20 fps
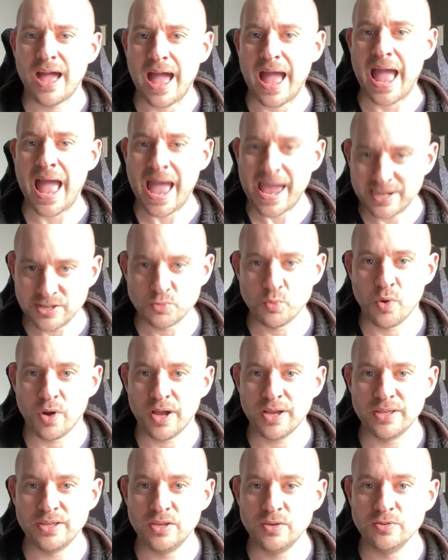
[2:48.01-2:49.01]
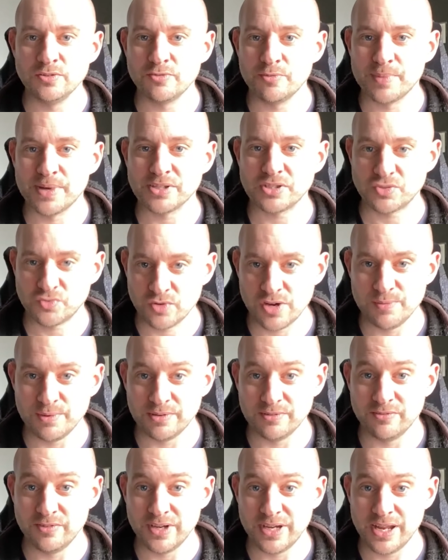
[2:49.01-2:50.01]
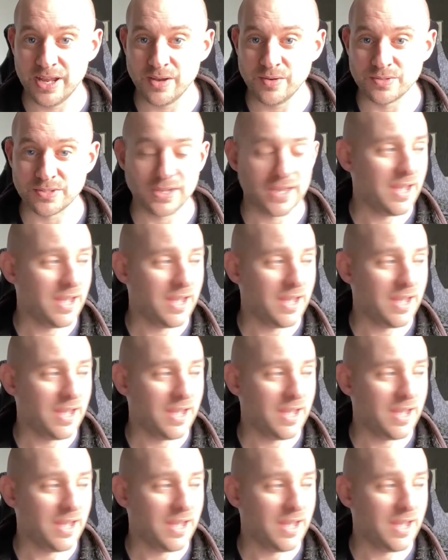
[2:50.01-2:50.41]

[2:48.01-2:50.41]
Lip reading: and it's what I use for my streaming videos.